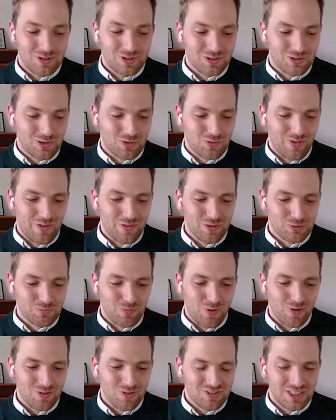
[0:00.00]
It's a very
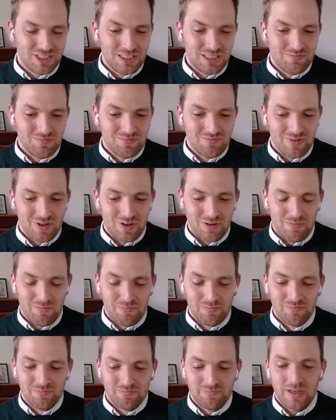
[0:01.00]
small team.
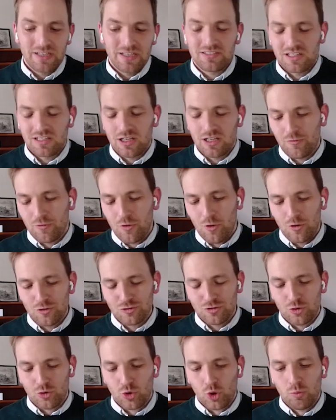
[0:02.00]
Basically, of
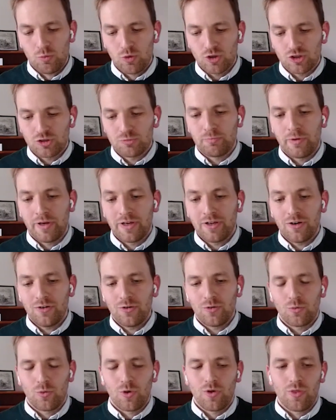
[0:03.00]
course, the group was
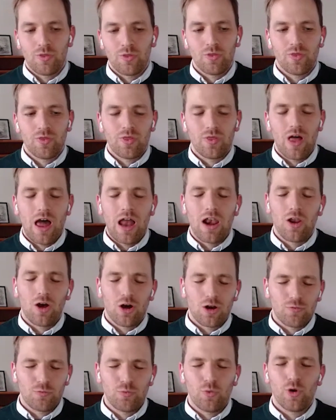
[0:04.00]
bigger when a
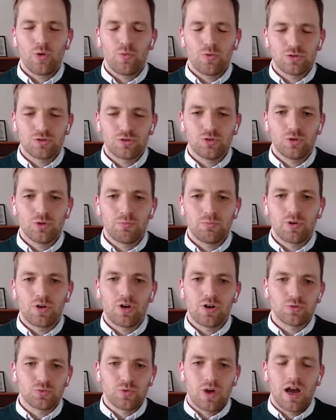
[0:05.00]
lot of work was doing
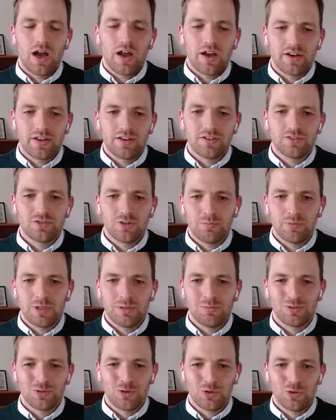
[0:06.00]
because we hired in some
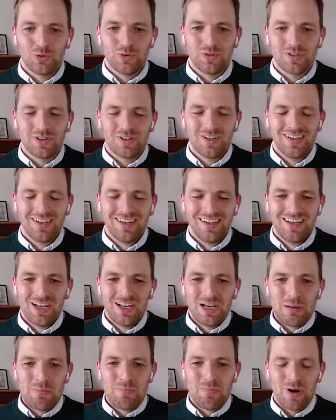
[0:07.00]
people to do it.
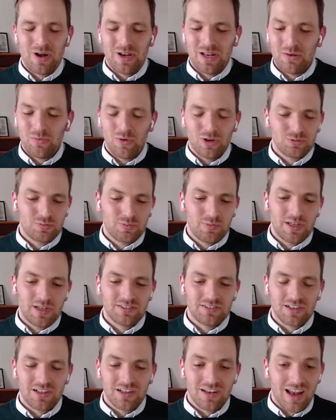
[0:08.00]
But it was
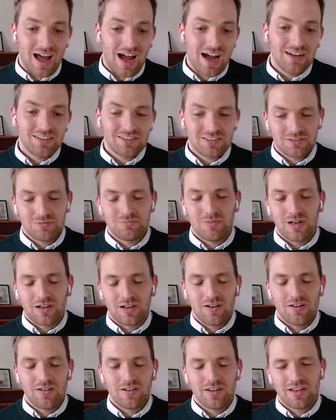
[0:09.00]
basically Lars, my
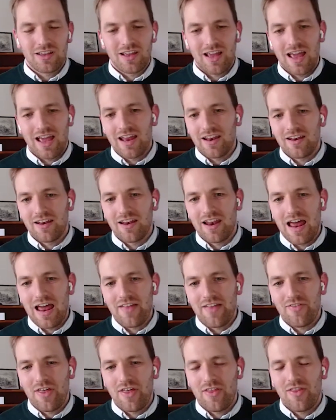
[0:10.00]
colleague, and
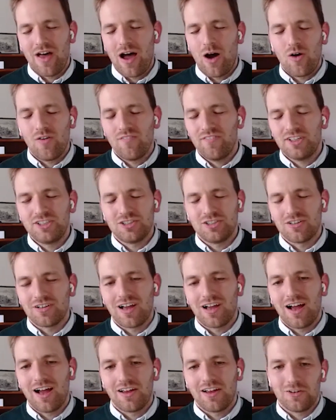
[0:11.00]
then our vision
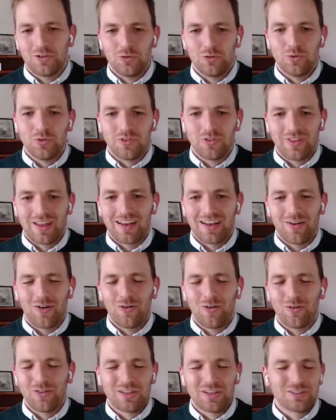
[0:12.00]
guy doing that,
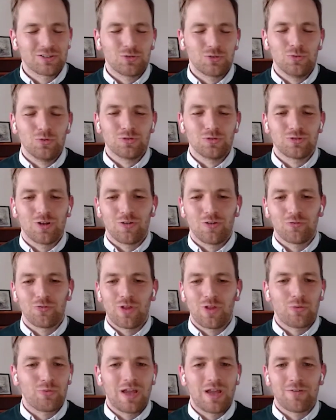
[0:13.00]
all this cool stuff
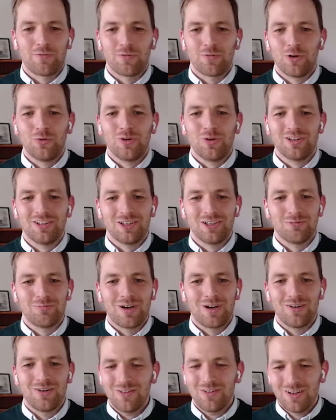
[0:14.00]
that we have no idea
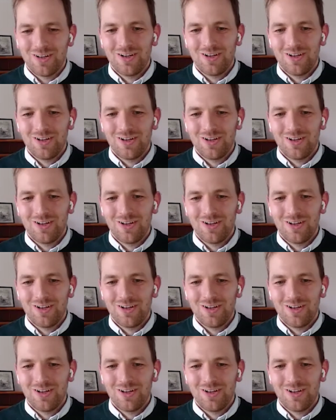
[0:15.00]
about.